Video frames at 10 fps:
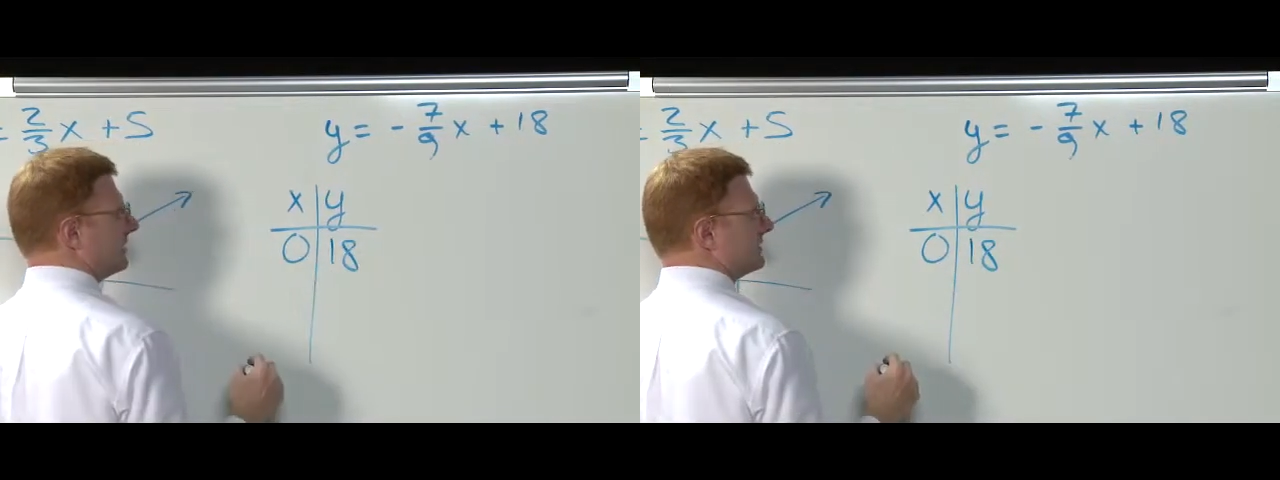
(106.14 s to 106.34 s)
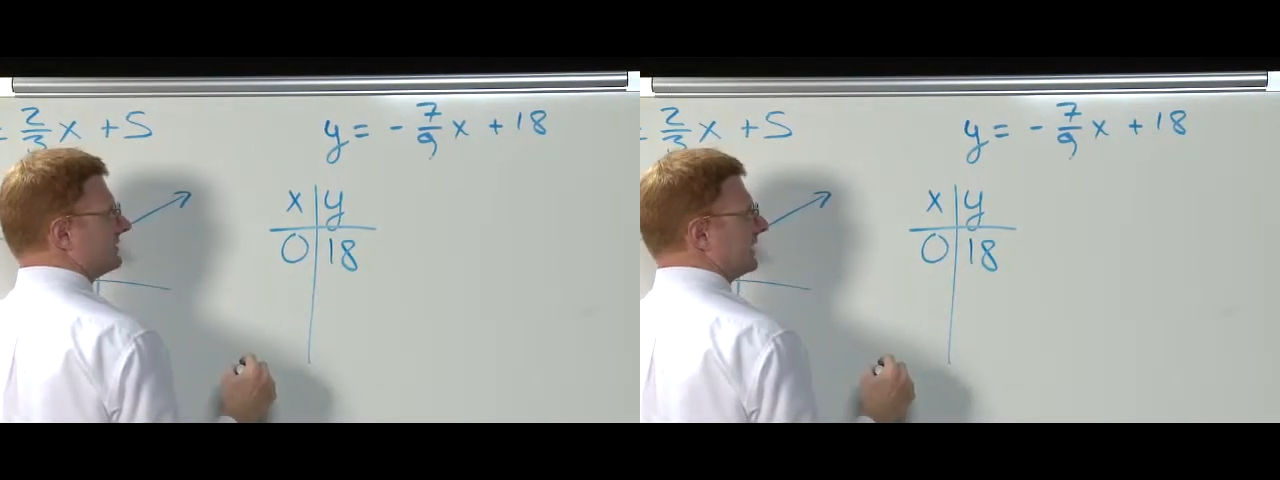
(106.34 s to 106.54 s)

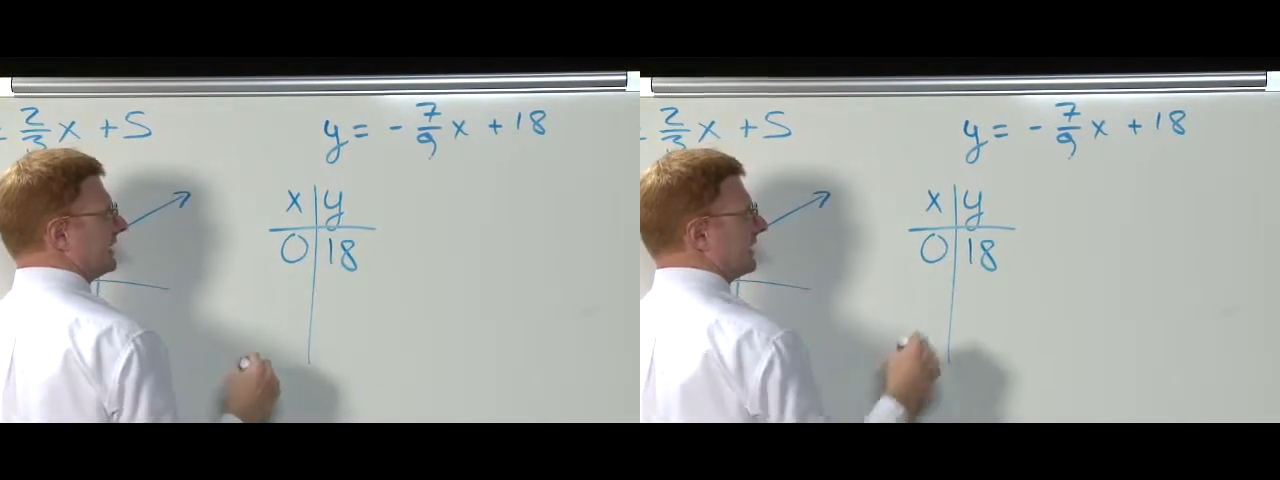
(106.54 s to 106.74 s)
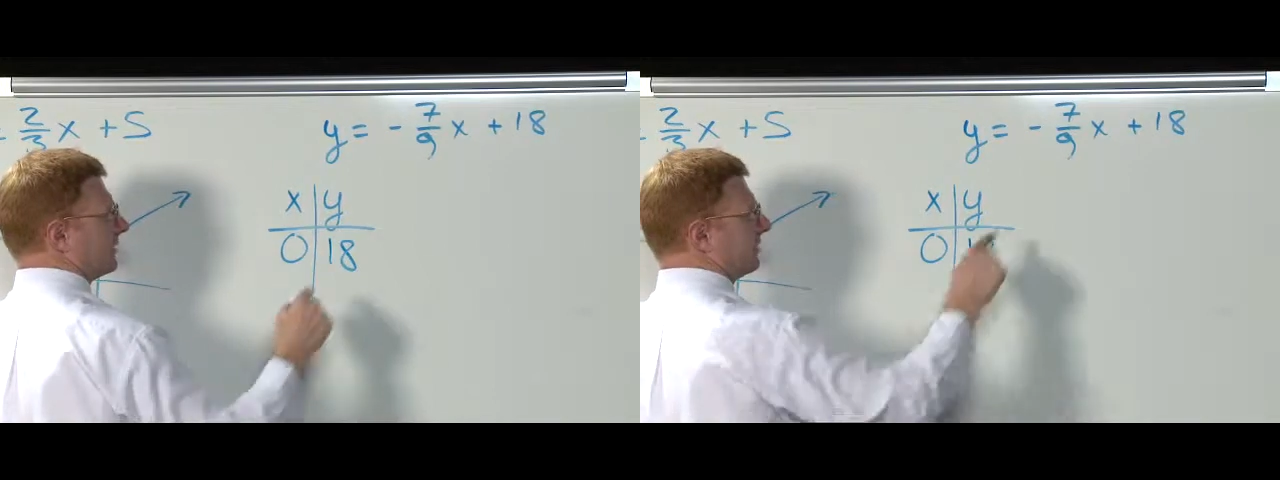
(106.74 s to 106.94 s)

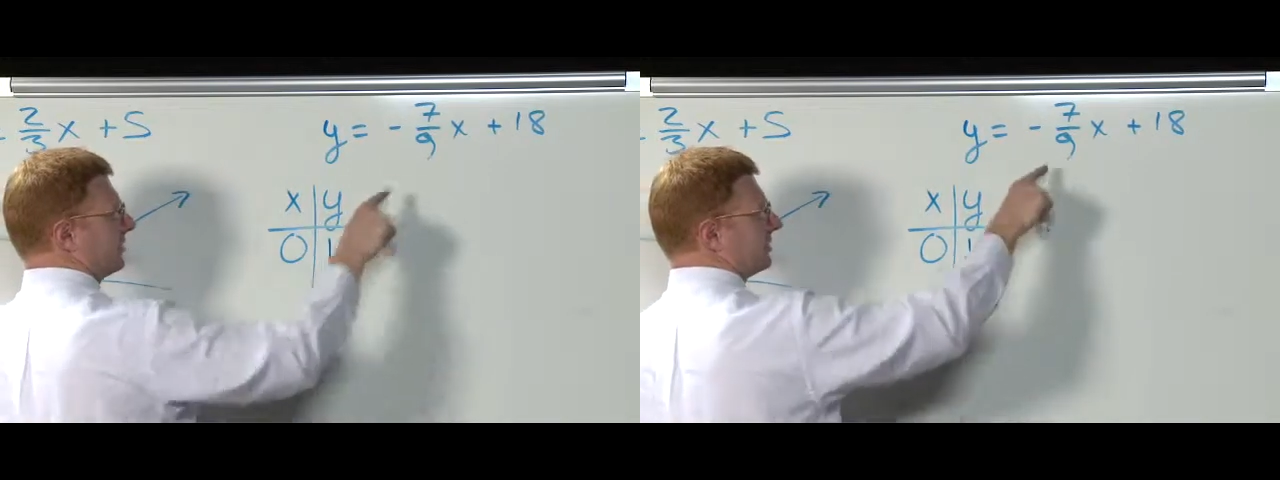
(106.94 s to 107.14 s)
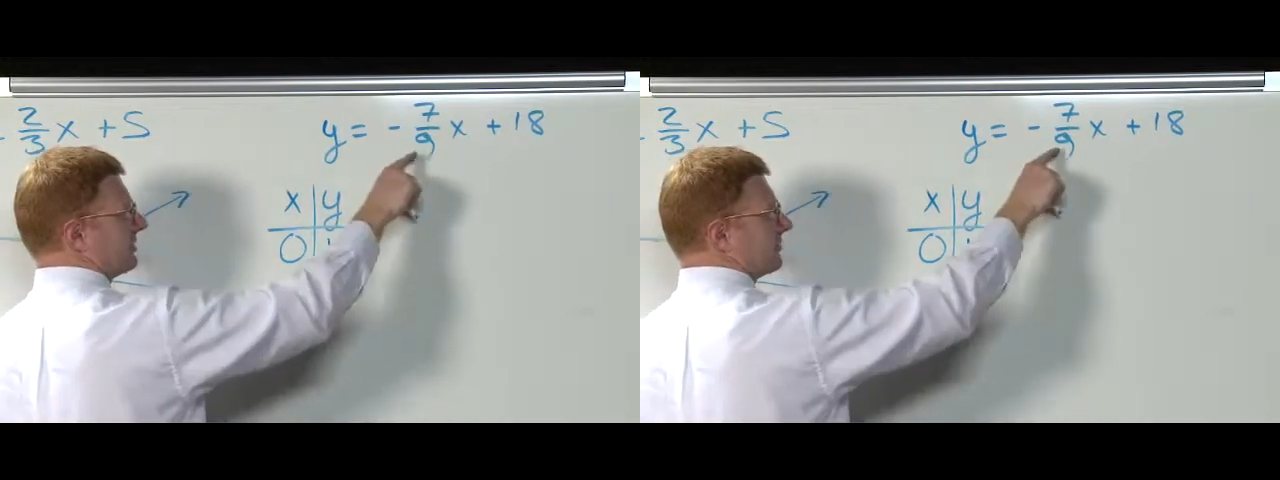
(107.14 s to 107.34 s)
Stick in a
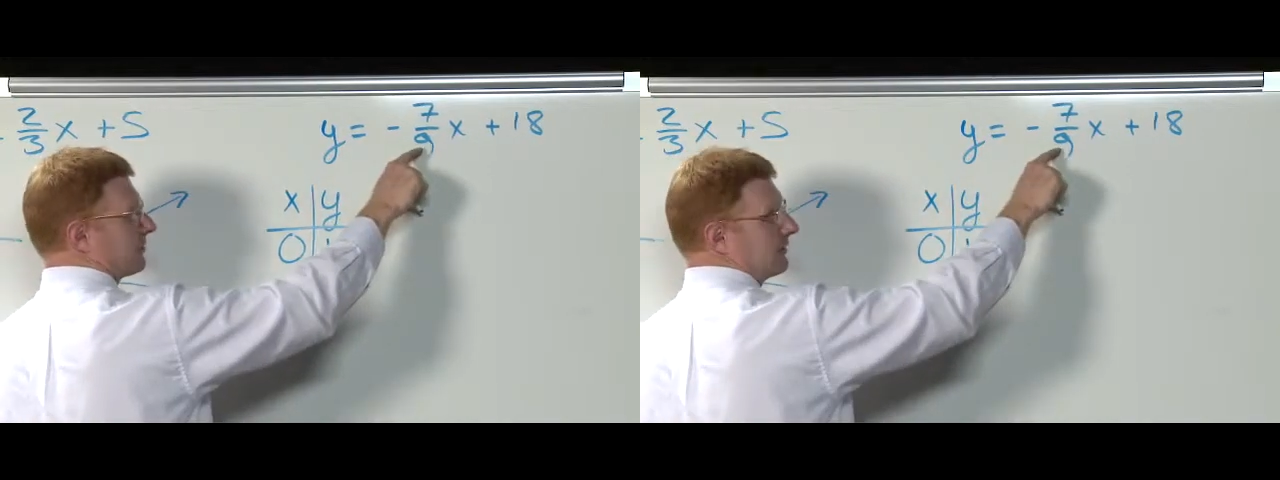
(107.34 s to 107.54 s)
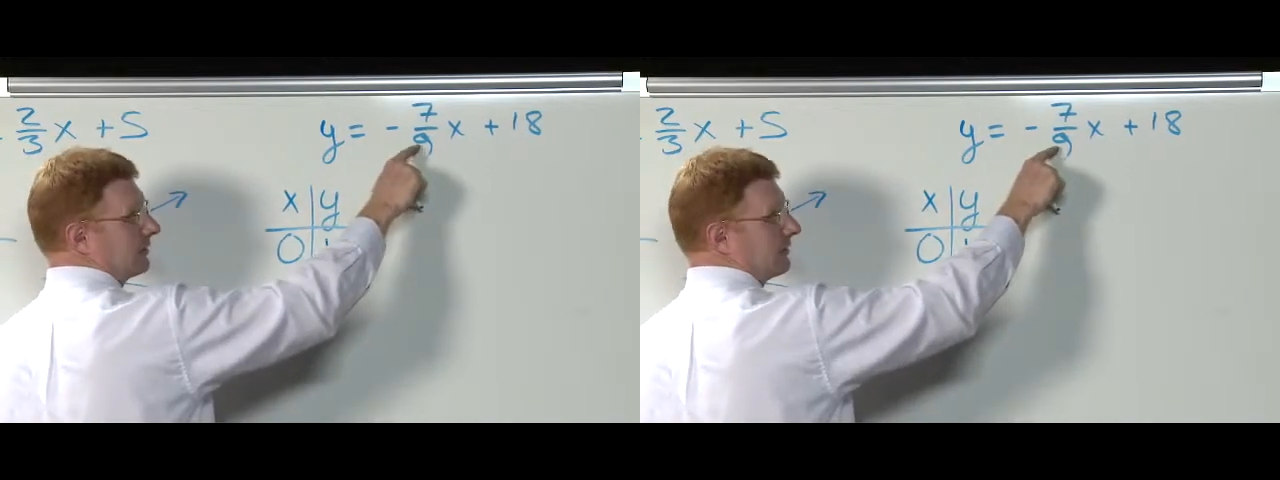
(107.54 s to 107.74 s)
really good number
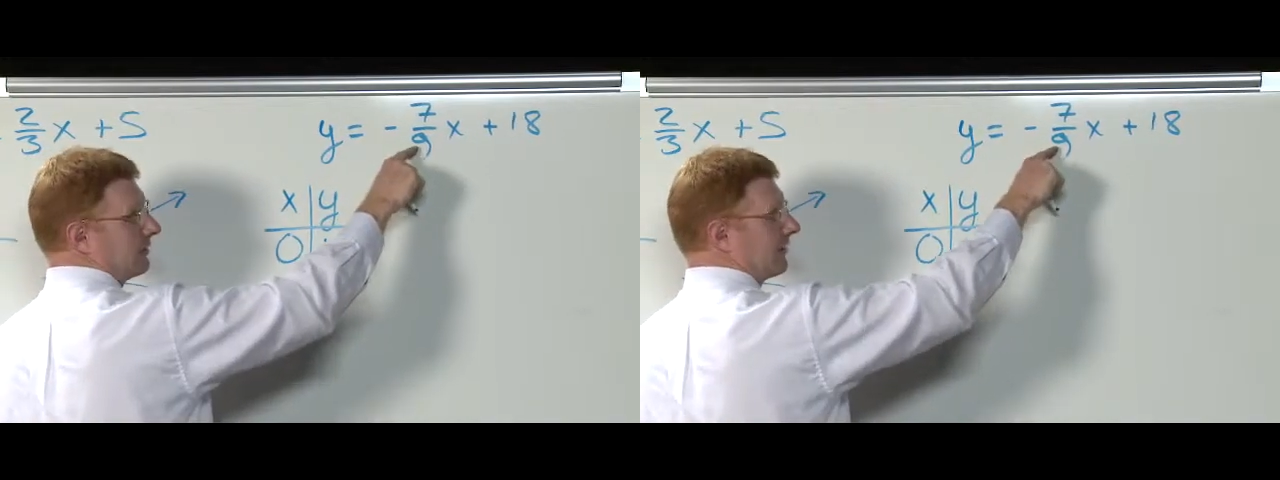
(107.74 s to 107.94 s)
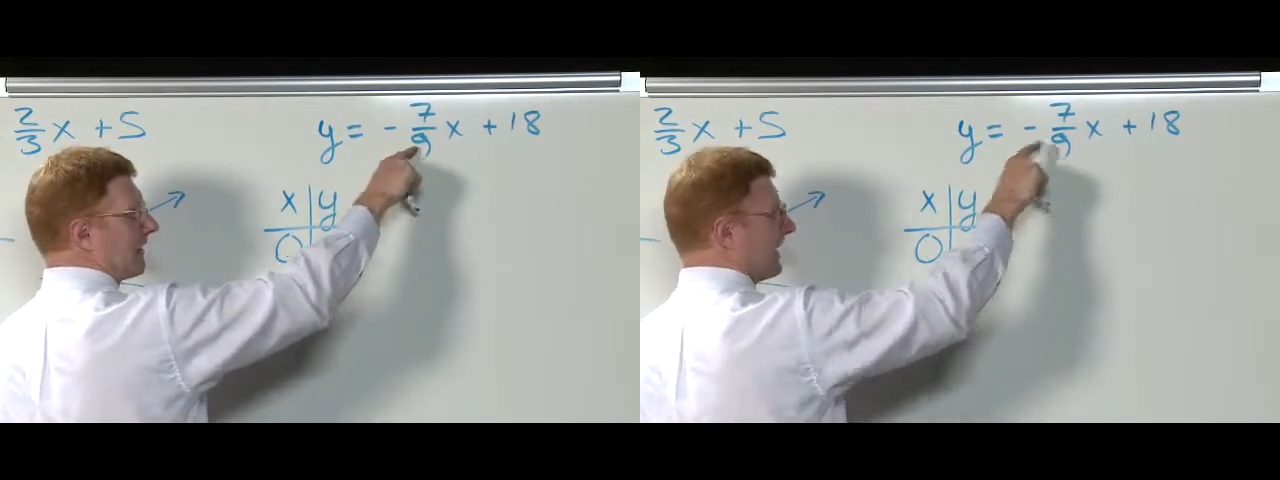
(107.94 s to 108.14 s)
that will get
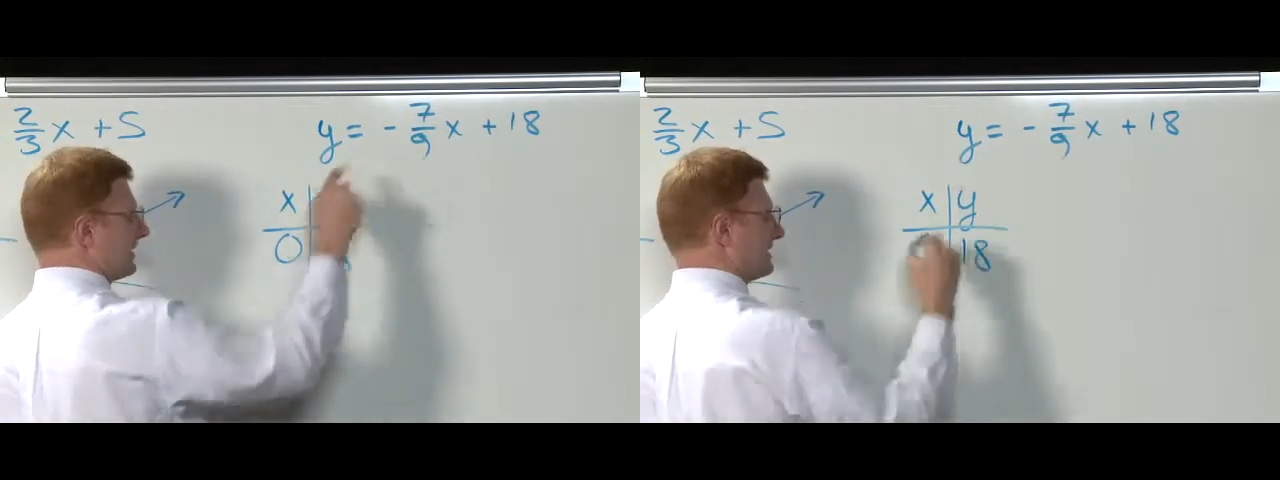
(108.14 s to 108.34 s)
rid of that.